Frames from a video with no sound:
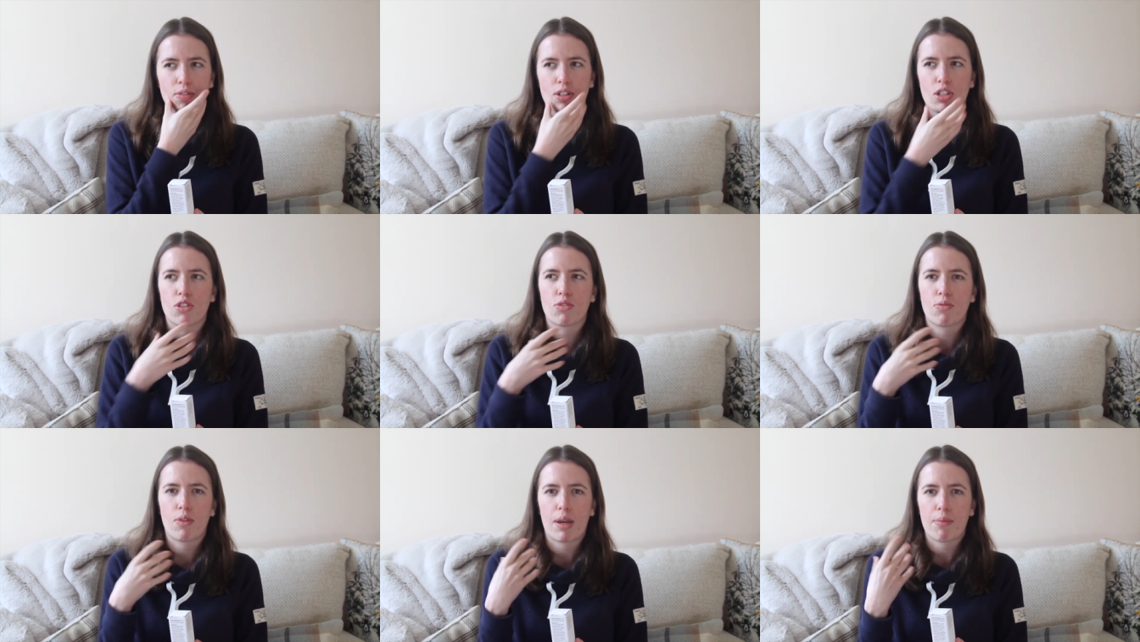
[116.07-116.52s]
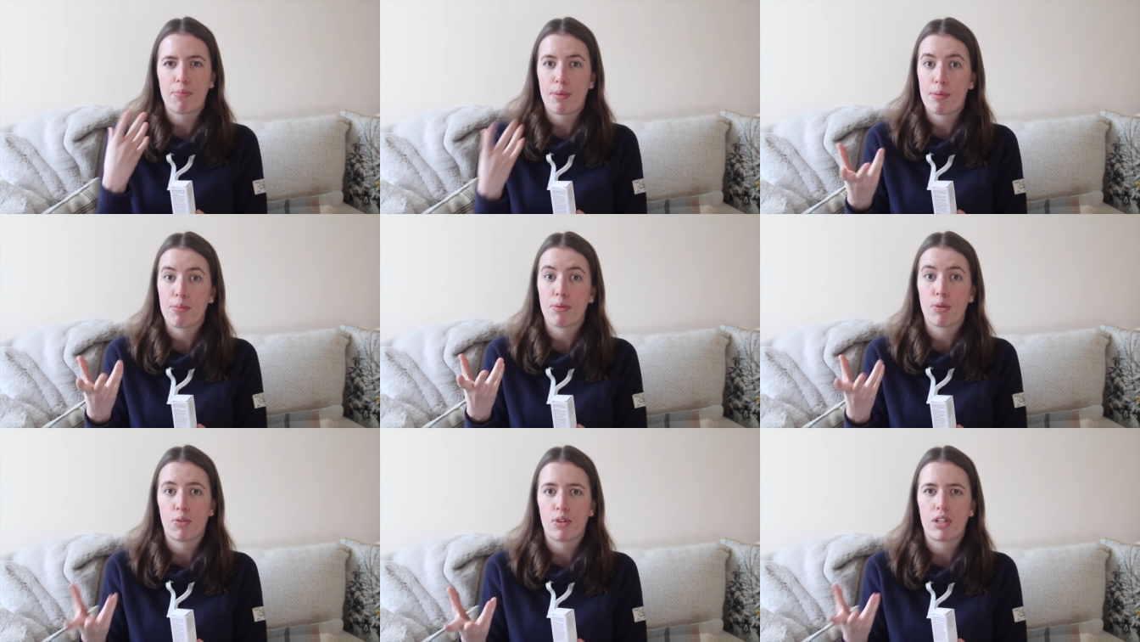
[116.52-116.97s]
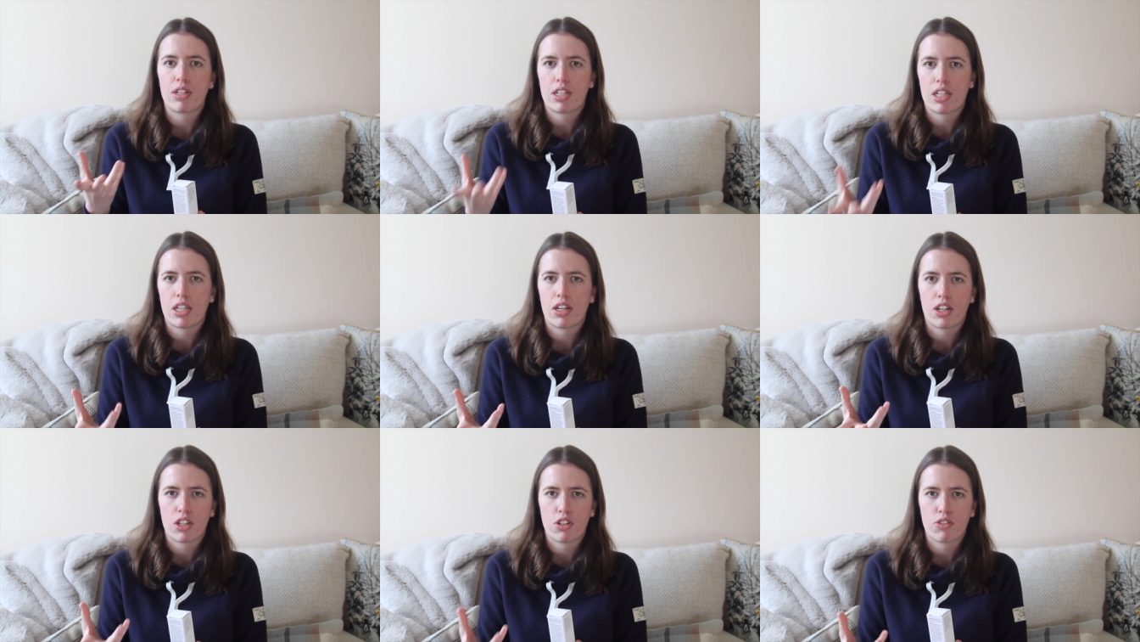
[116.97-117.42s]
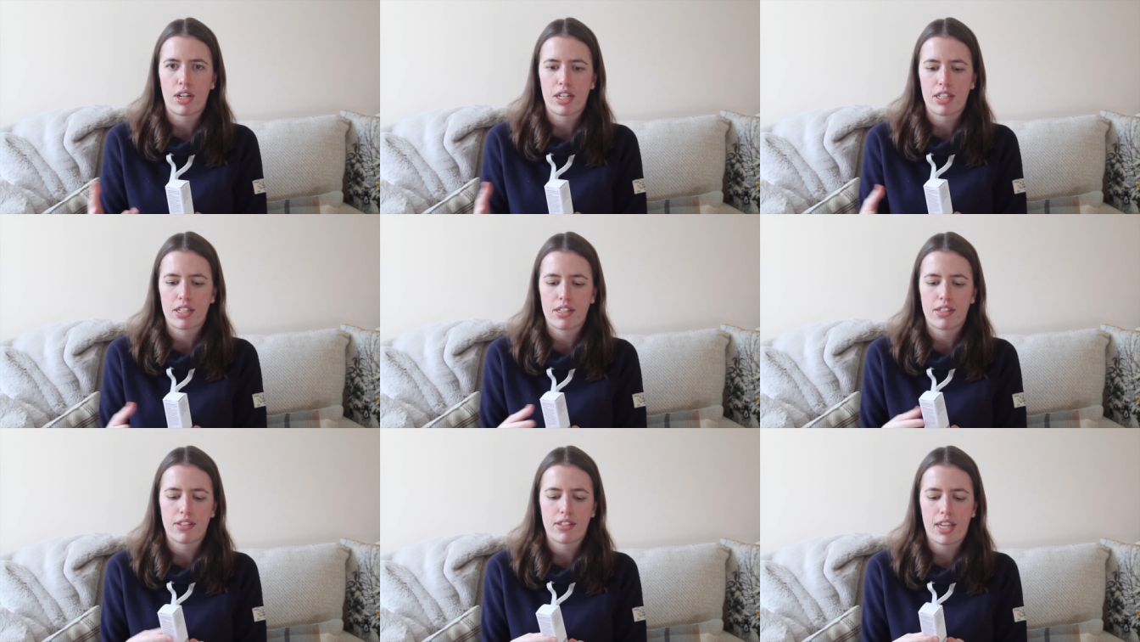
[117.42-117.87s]
which is why people call it
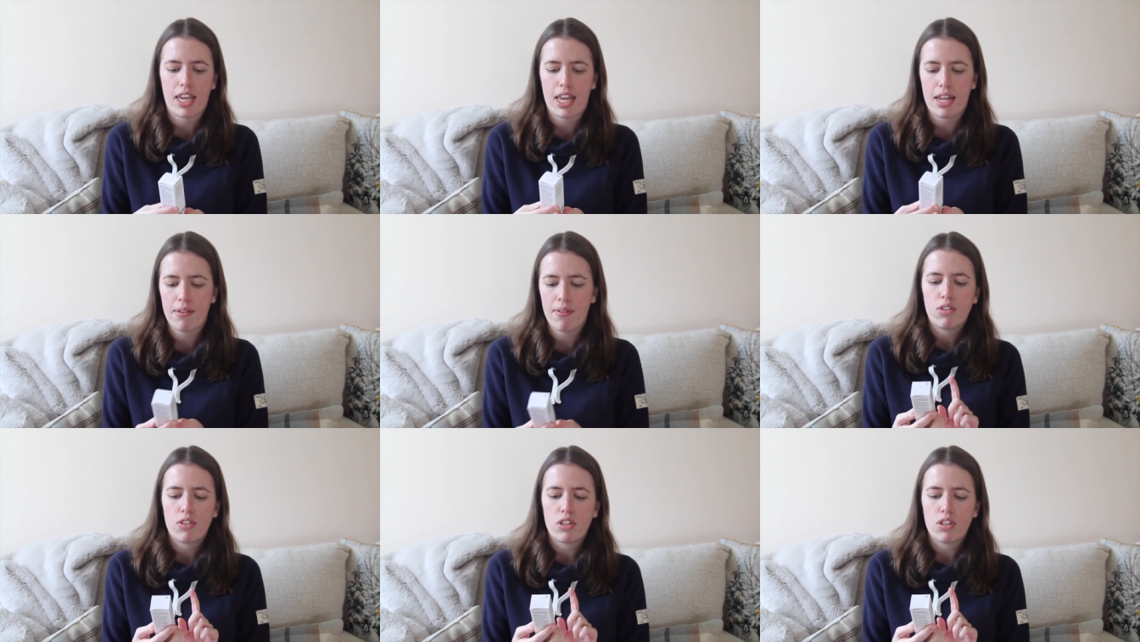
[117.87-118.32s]
dehydrated skin.